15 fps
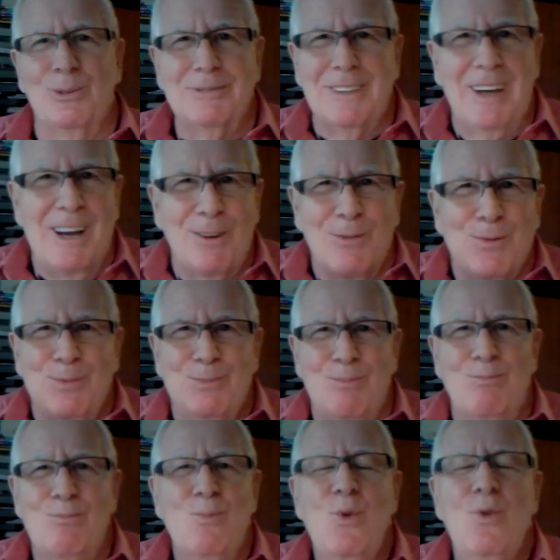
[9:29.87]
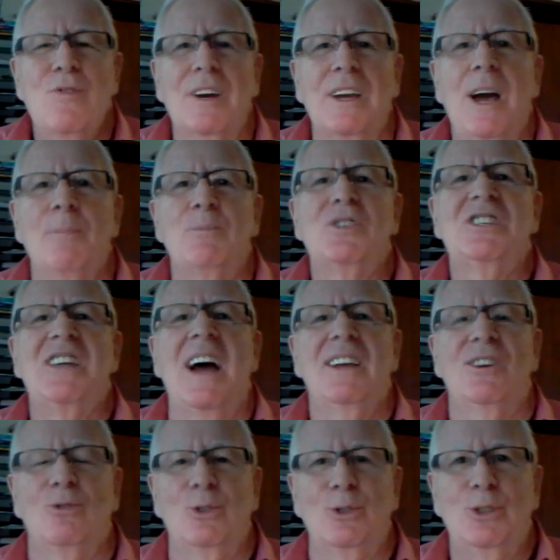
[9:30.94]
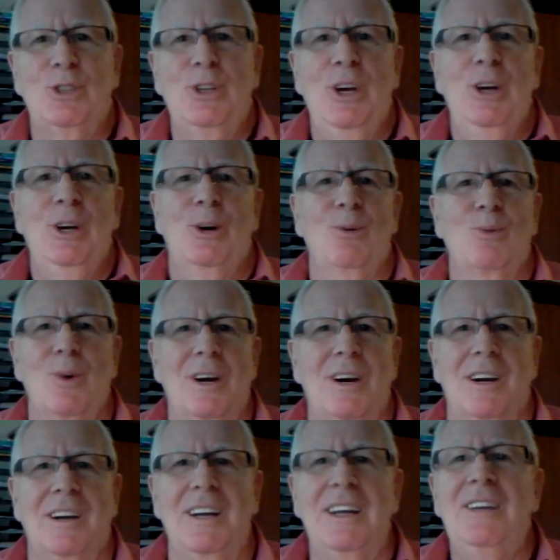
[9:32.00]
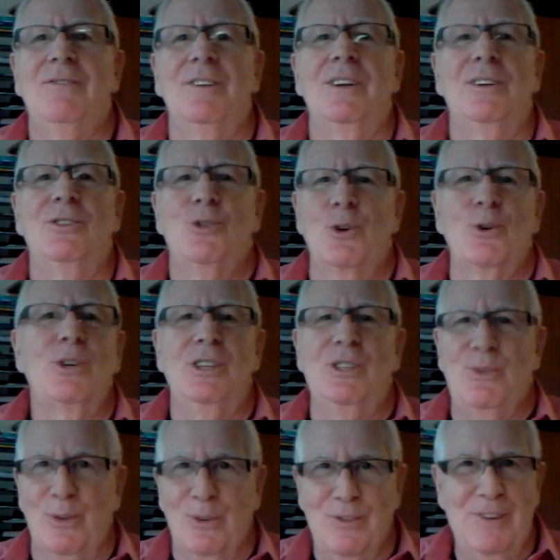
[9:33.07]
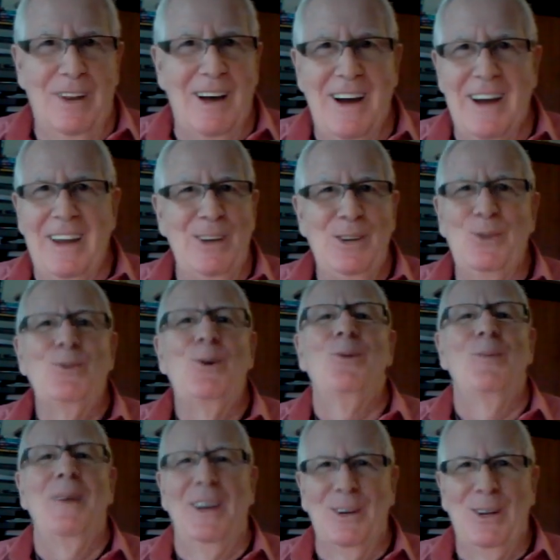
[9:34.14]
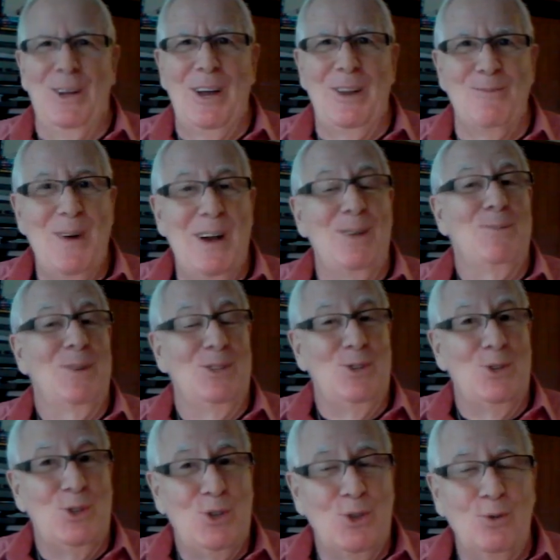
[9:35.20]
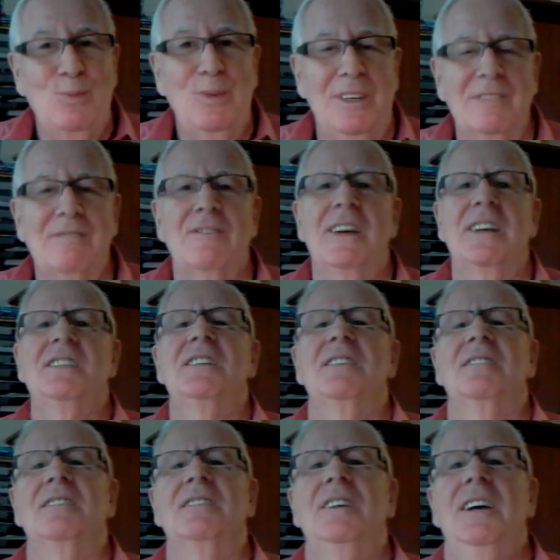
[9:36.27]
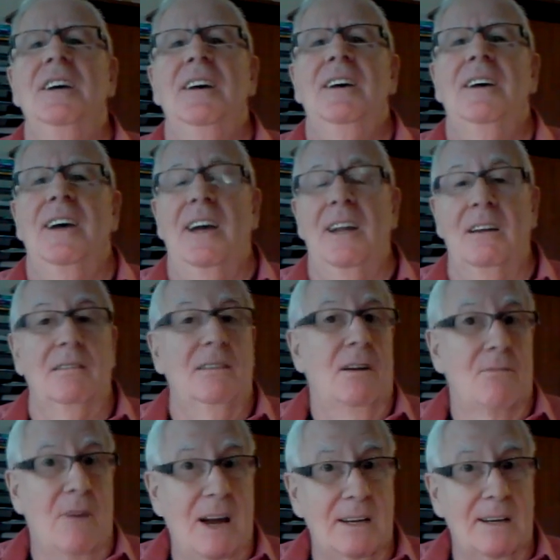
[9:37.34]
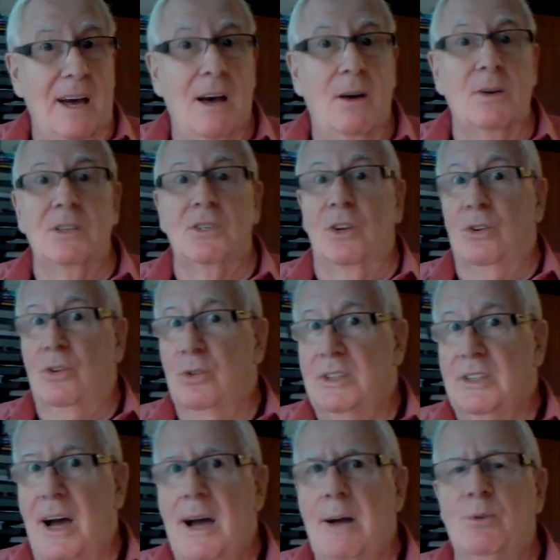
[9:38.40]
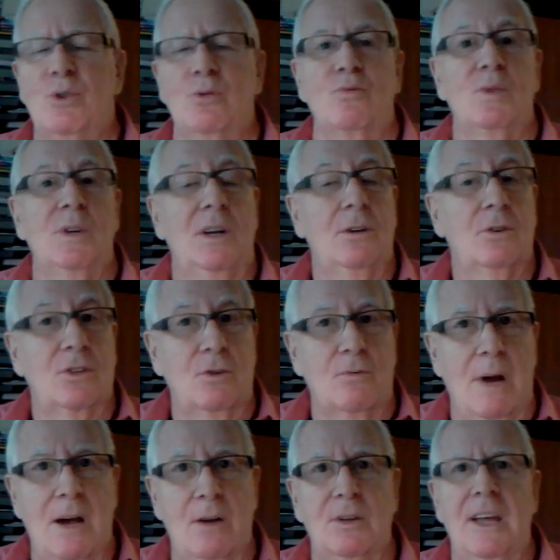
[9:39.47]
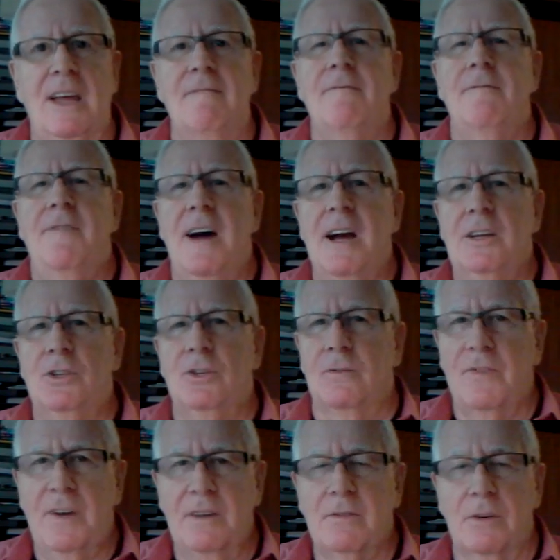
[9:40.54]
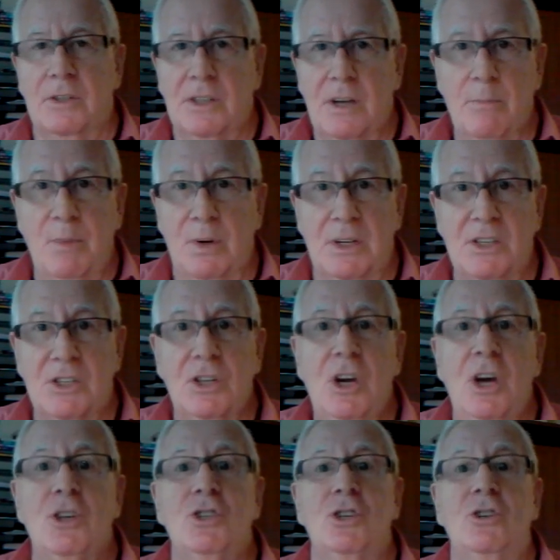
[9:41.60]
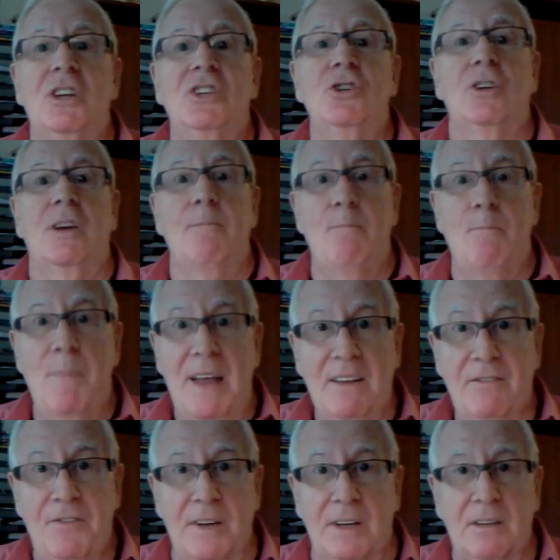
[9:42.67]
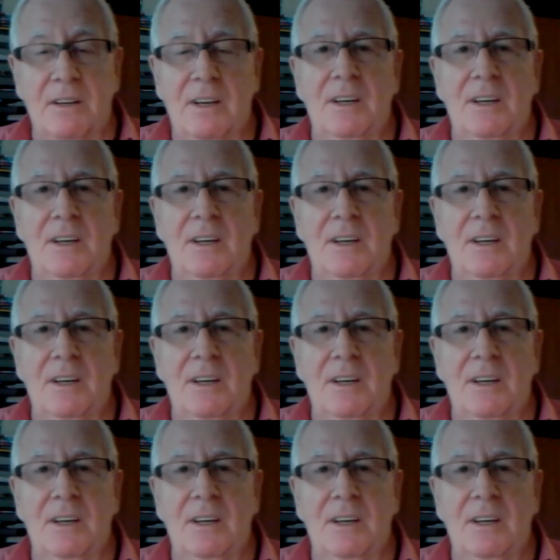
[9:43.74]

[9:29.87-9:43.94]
kind of moving up cycles where even turkeys will fly and you will make a lot of money, but you should be invested. And right now is a good time to really look around and find your favorite companies so that you can benefit